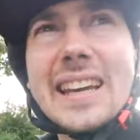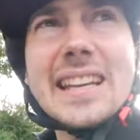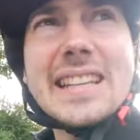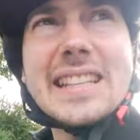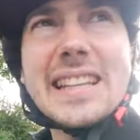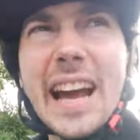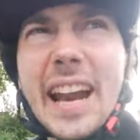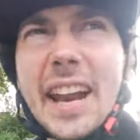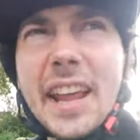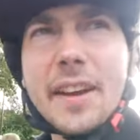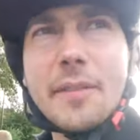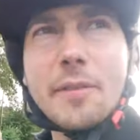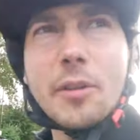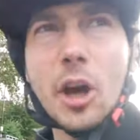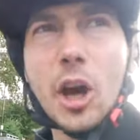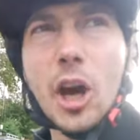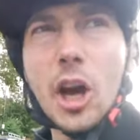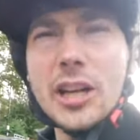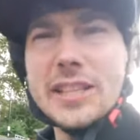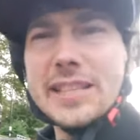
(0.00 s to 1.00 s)
It's kind of
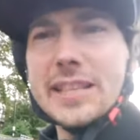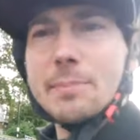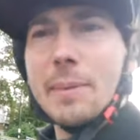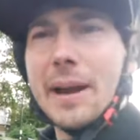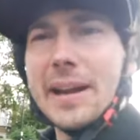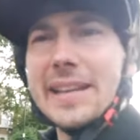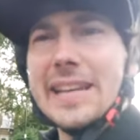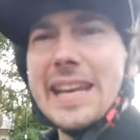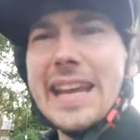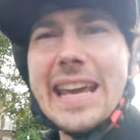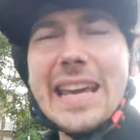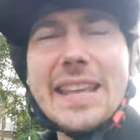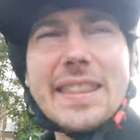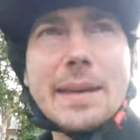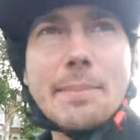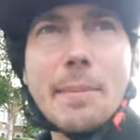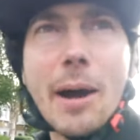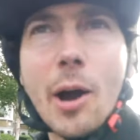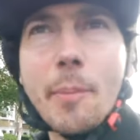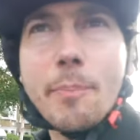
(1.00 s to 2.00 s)
hurting my knee,
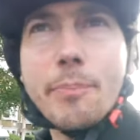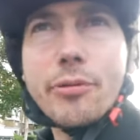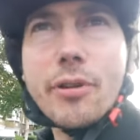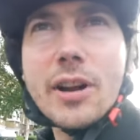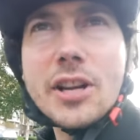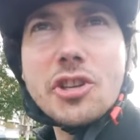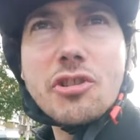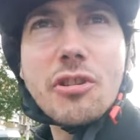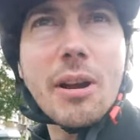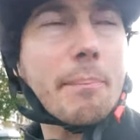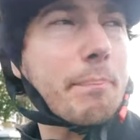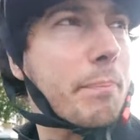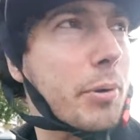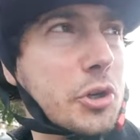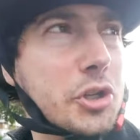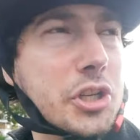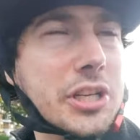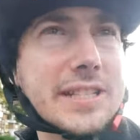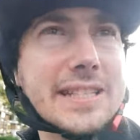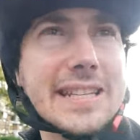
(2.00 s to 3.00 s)
the amount of pressure I'm
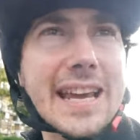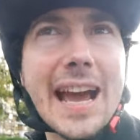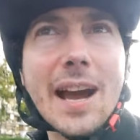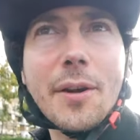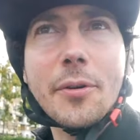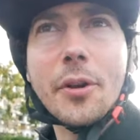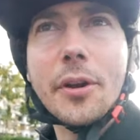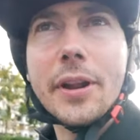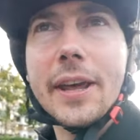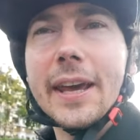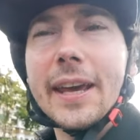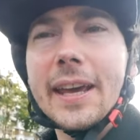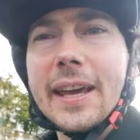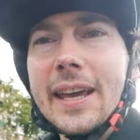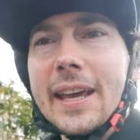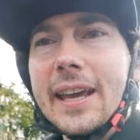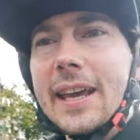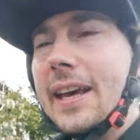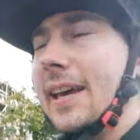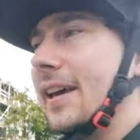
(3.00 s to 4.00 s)
pushing down on it.
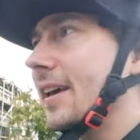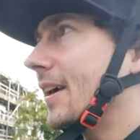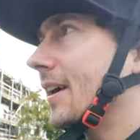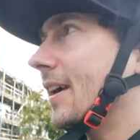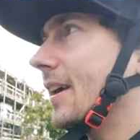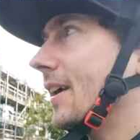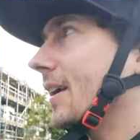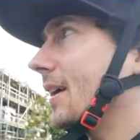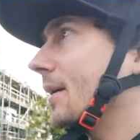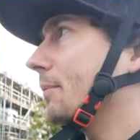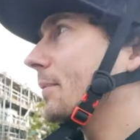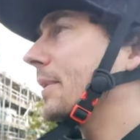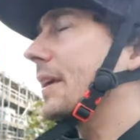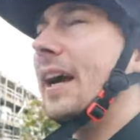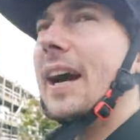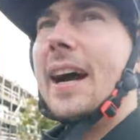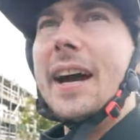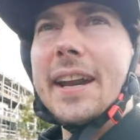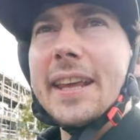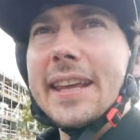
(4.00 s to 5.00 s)

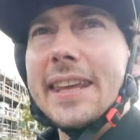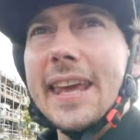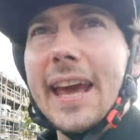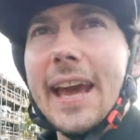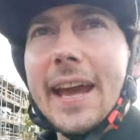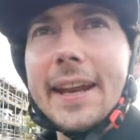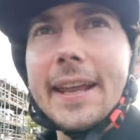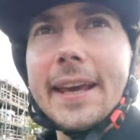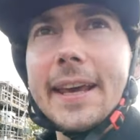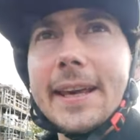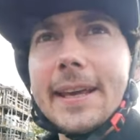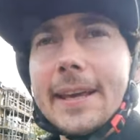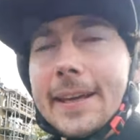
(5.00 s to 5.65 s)
Kind of getting it.